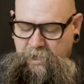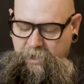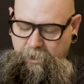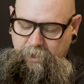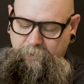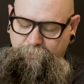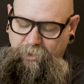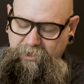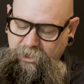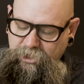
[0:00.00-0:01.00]

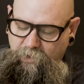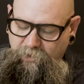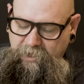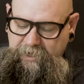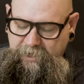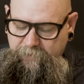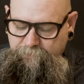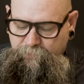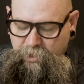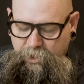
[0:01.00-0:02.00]
But there's over like
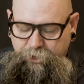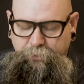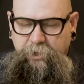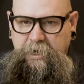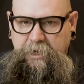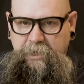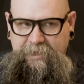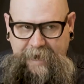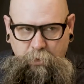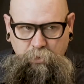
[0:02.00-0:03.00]

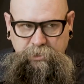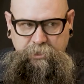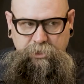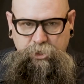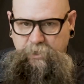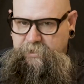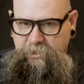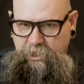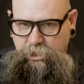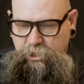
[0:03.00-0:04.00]
3,000
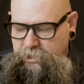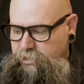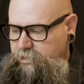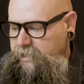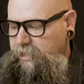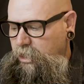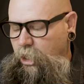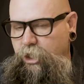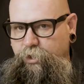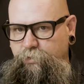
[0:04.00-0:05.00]
translations, like,
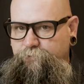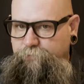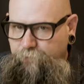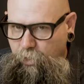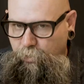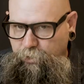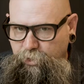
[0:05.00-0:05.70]
on your phone.